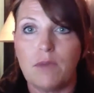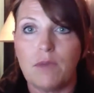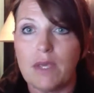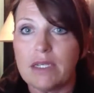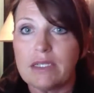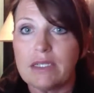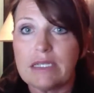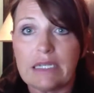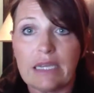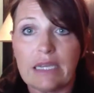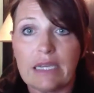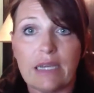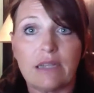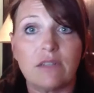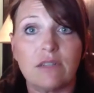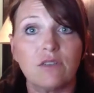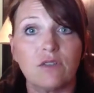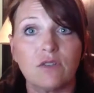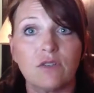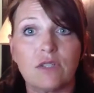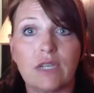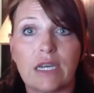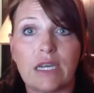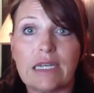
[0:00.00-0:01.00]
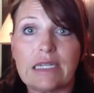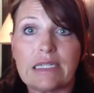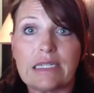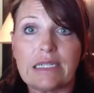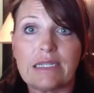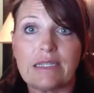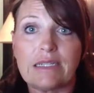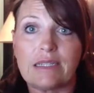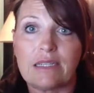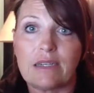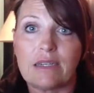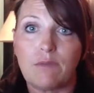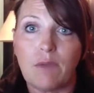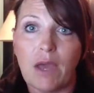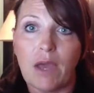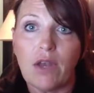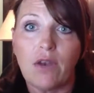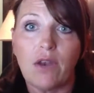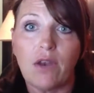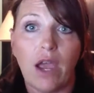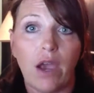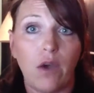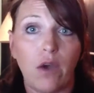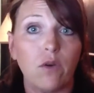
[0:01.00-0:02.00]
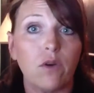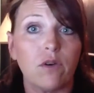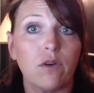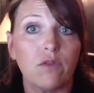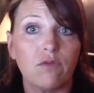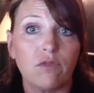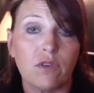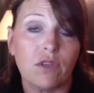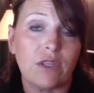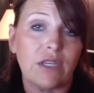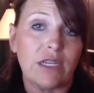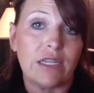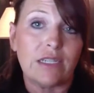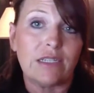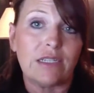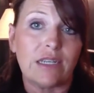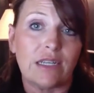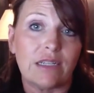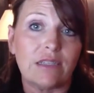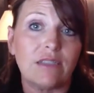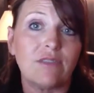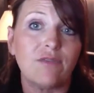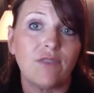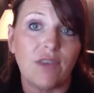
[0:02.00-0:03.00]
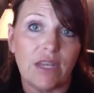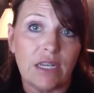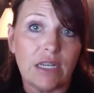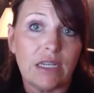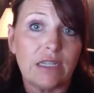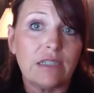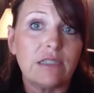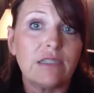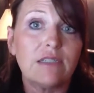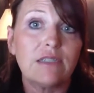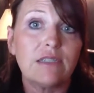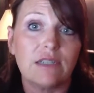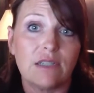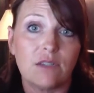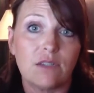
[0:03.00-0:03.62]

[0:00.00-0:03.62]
basic exercises and about an hour of really intense fitness